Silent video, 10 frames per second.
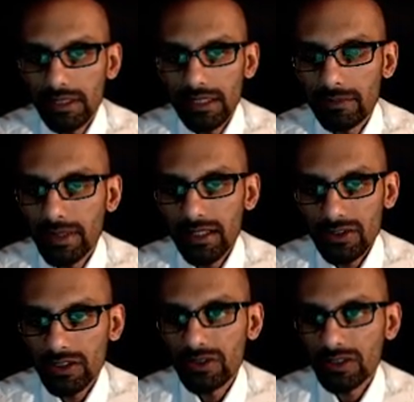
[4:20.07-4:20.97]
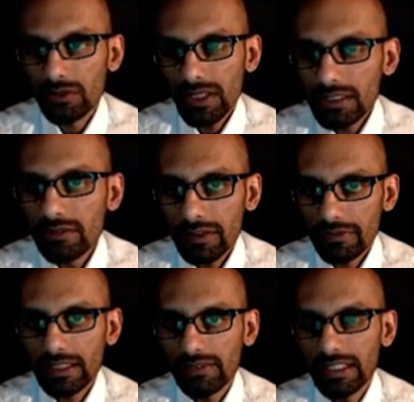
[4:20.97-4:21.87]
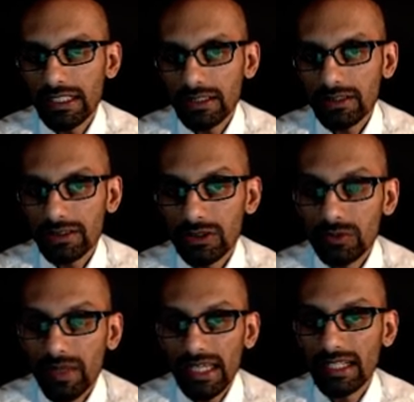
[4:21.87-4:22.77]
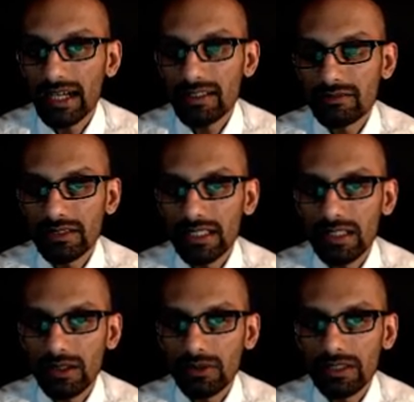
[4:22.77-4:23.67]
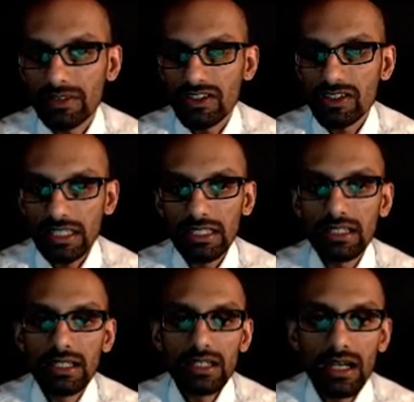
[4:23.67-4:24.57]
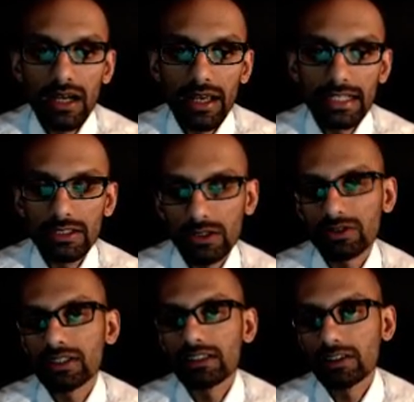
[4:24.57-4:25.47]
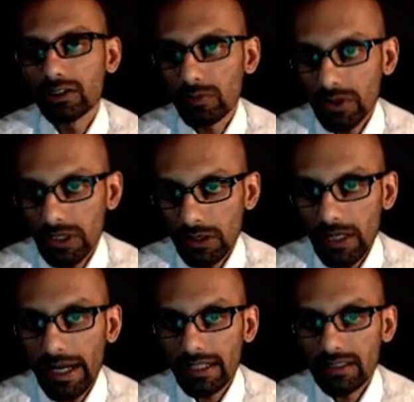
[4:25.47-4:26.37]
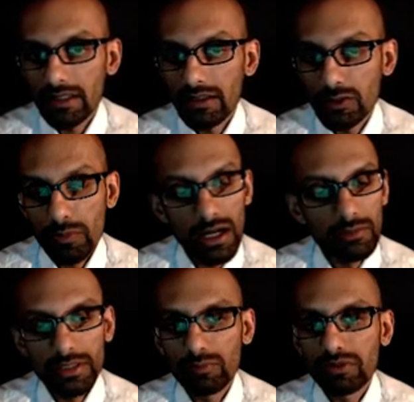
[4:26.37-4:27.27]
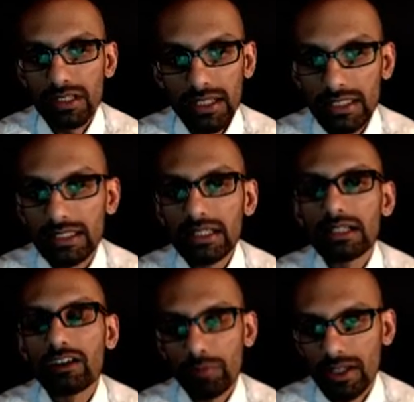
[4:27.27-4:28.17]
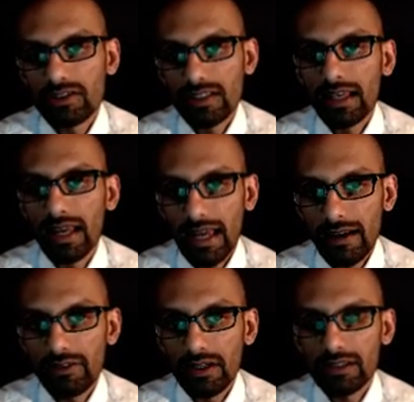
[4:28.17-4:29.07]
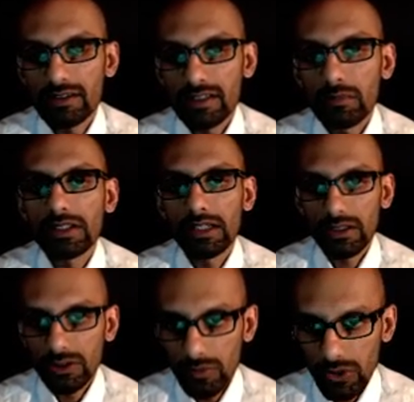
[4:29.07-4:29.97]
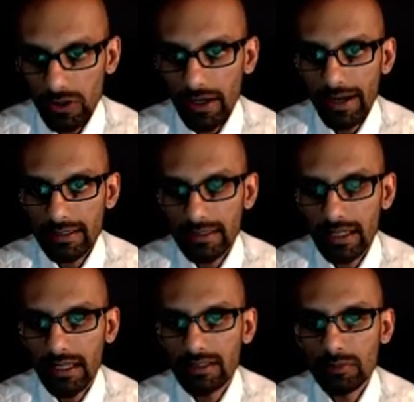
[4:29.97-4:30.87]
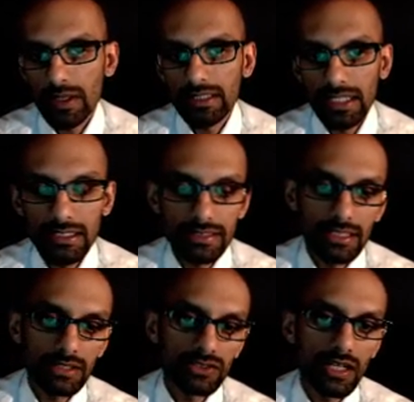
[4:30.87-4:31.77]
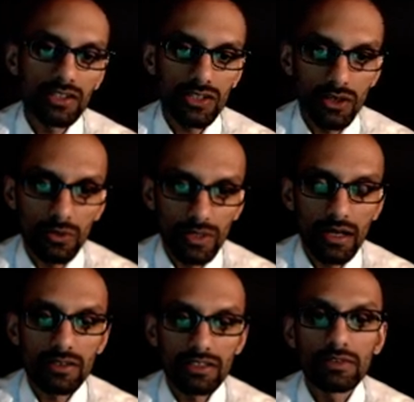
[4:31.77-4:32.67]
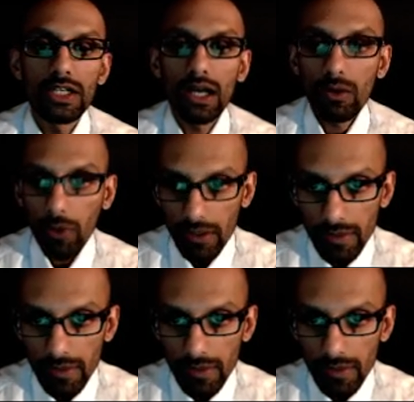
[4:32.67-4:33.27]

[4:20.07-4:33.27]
because you're using a relatively forgiving needle, you may not, even see any clinical signs of pneumothorax, and there's probably plenty of patients that have a subclinical pneumothorax that spontaneously heals on its own without us even knowing,